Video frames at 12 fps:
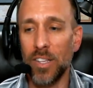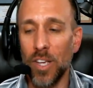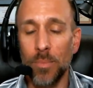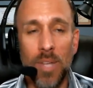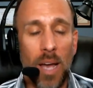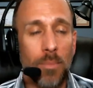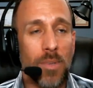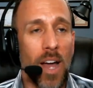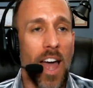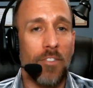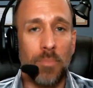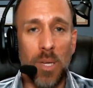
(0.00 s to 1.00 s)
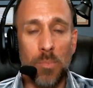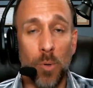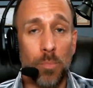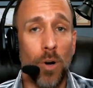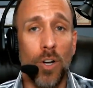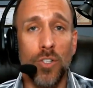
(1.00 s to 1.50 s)
Sometimes I have
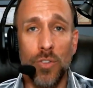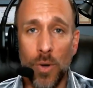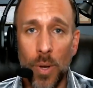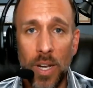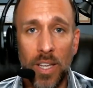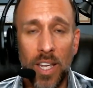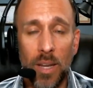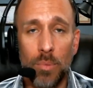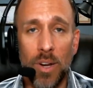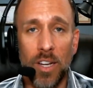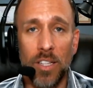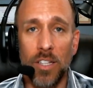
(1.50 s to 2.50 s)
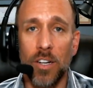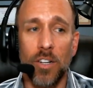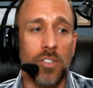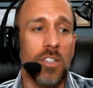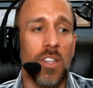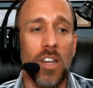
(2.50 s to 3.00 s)
people push through it and keep breaking the
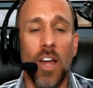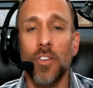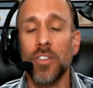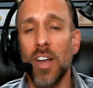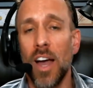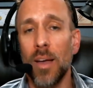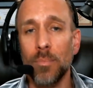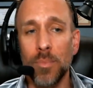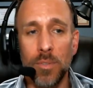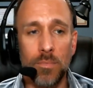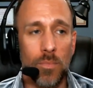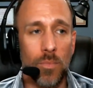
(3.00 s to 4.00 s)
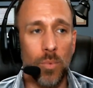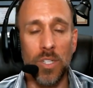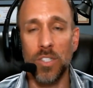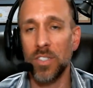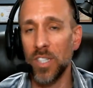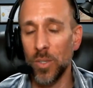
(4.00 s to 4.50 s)
curses, and other times
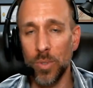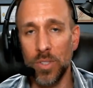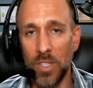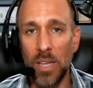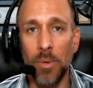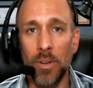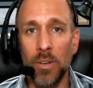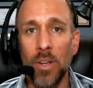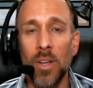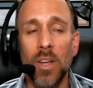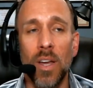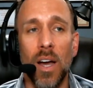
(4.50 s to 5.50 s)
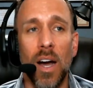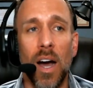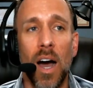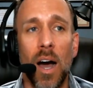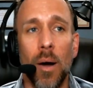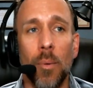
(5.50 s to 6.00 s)
we just deal with the demon,
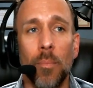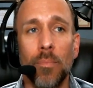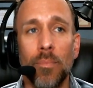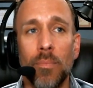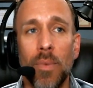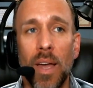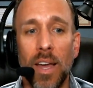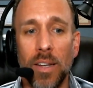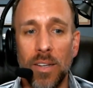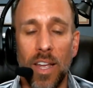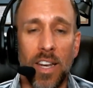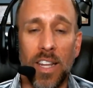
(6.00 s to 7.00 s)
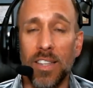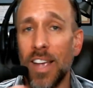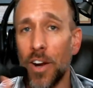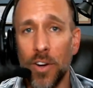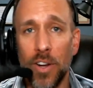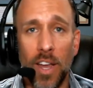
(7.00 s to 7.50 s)
and
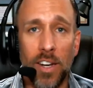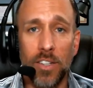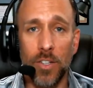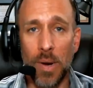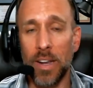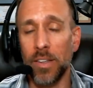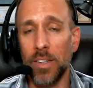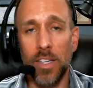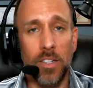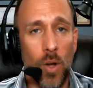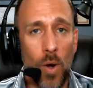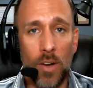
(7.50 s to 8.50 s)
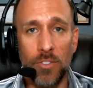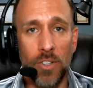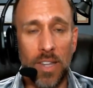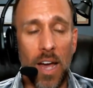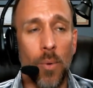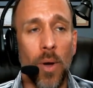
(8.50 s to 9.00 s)
interrogate it directly and go
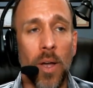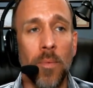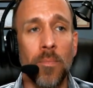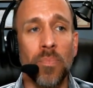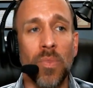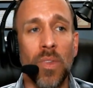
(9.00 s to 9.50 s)
after it that way.